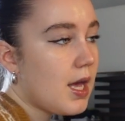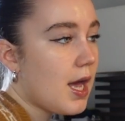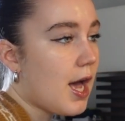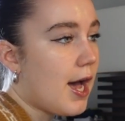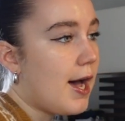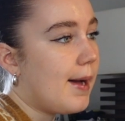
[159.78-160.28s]

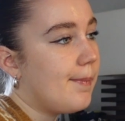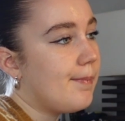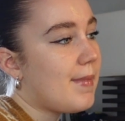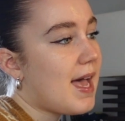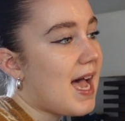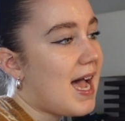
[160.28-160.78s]

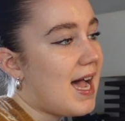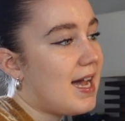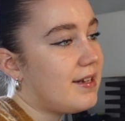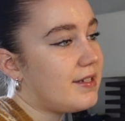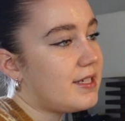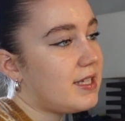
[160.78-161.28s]

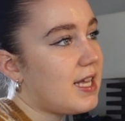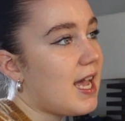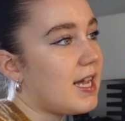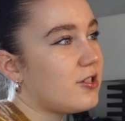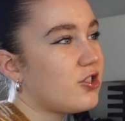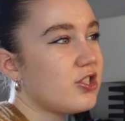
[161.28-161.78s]
And
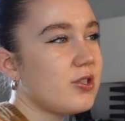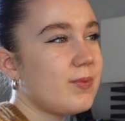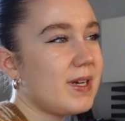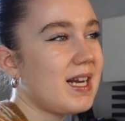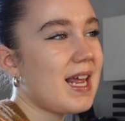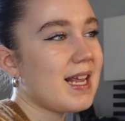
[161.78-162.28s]
yeah, it's just a
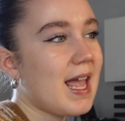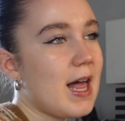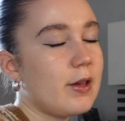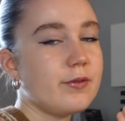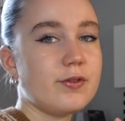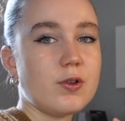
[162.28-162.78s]
really like
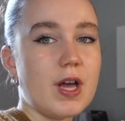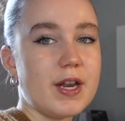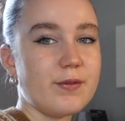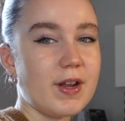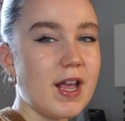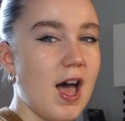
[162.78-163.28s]
helpful kind
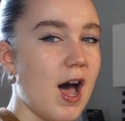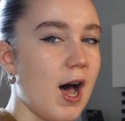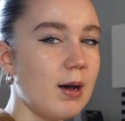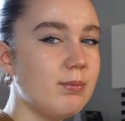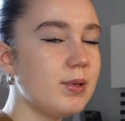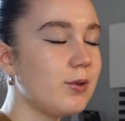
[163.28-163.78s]
of like
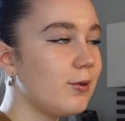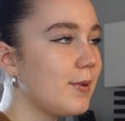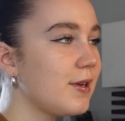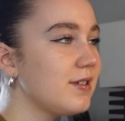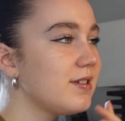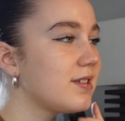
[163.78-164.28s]
hub
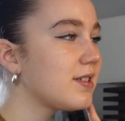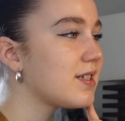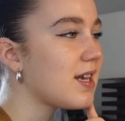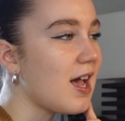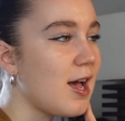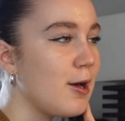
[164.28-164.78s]

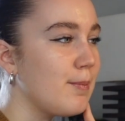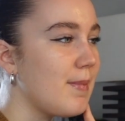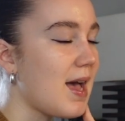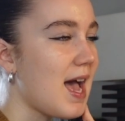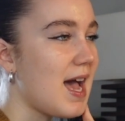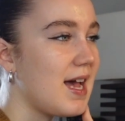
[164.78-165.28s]
almost,
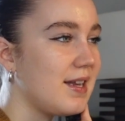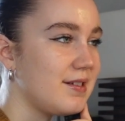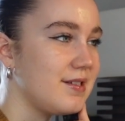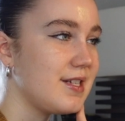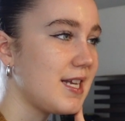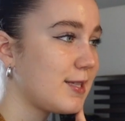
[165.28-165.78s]

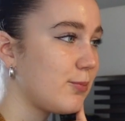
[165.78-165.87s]
and it's